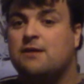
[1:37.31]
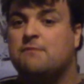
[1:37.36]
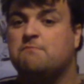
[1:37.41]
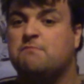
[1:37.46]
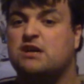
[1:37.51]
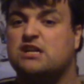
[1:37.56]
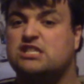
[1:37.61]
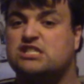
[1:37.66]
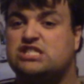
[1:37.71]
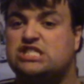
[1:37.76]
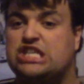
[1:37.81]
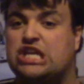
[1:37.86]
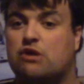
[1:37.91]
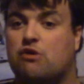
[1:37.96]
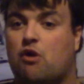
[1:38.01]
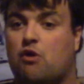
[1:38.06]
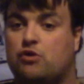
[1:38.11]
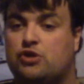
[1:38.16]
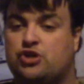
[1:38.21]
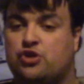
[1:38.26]
but
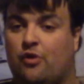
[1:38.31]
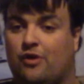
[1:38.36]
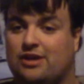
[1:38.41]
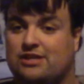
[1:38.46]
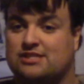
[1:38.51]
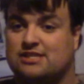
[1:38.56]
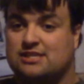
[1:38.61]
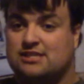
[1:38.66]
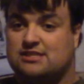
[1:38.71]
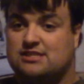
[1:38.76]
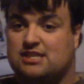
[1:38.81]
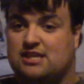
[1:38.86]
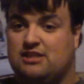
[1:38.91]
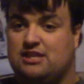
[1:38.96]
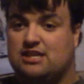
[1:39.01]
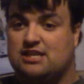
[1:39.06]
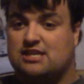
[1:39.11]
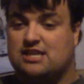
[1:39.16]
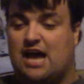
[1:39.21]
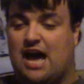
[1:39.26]
0 choices in
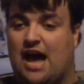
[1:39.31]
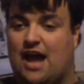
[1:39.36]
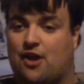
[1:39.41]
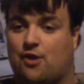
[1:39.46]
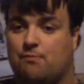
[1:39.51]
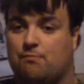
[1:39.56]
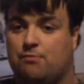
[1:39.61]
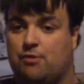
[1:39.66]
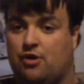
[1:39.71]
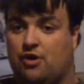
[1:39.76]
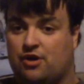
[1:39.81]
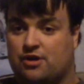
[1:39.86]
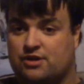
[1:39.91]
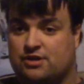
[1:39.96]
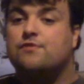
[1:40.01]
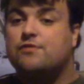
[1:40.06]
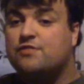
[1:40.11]
the entire book.